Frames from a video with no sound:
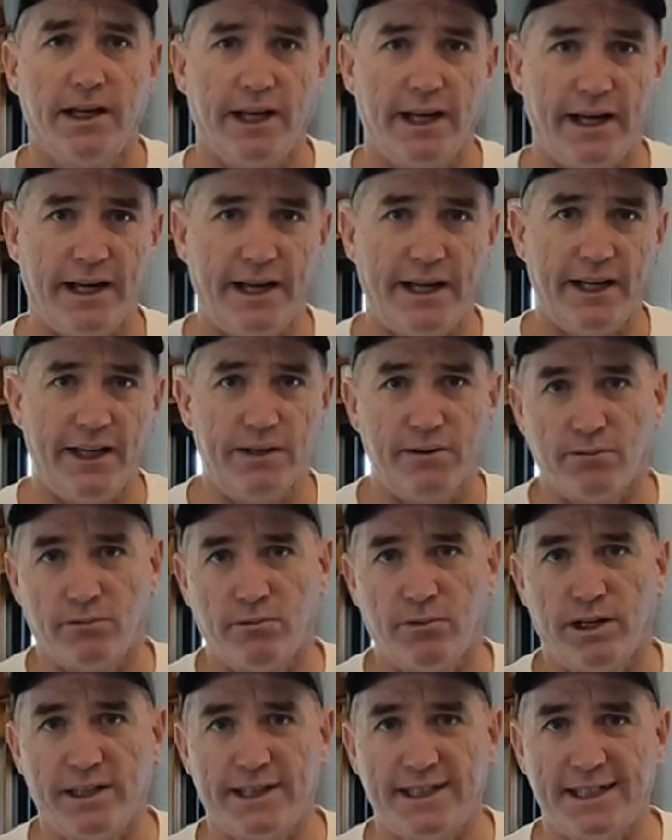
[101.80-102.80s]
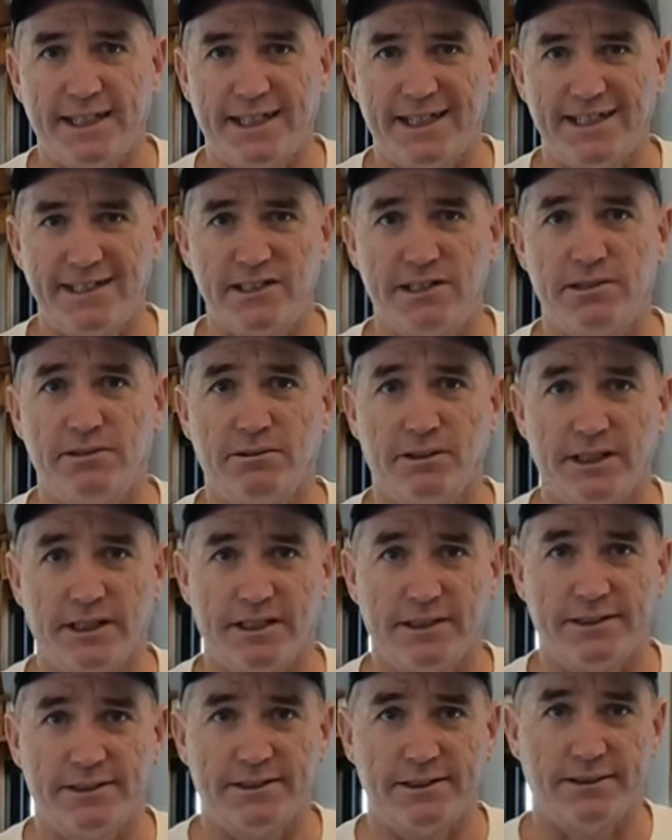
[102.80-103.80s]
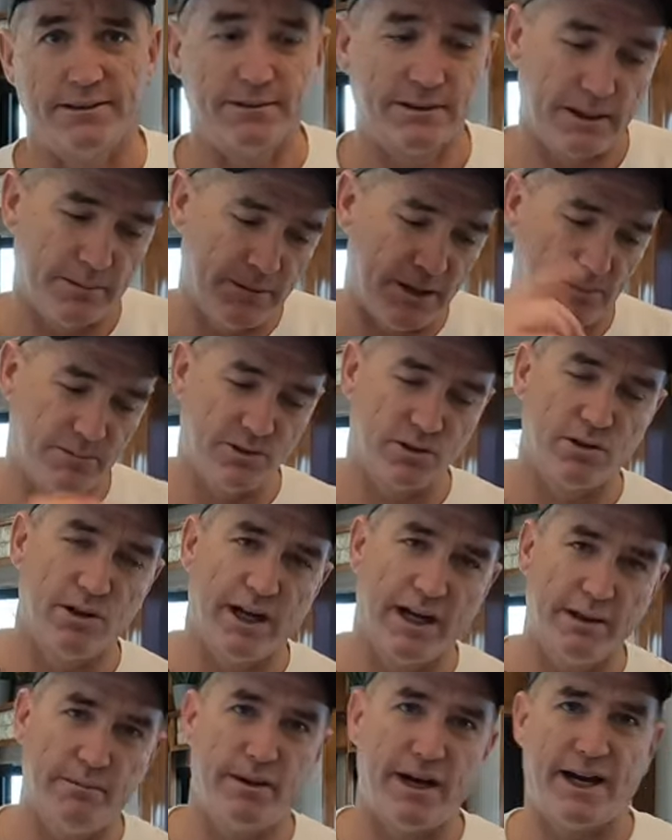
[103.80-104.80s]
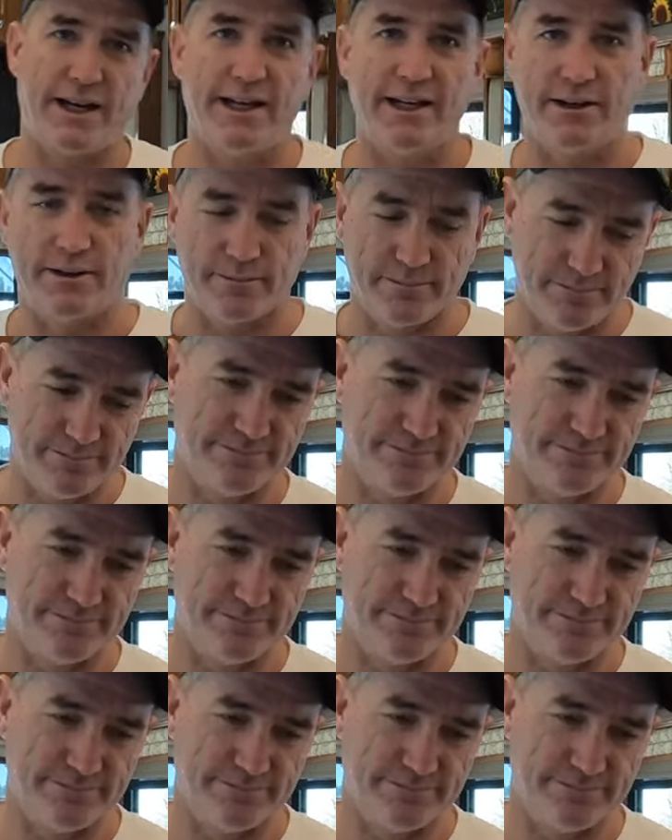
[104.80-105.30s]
and what the issue is. So come on, we'll go ahead back here.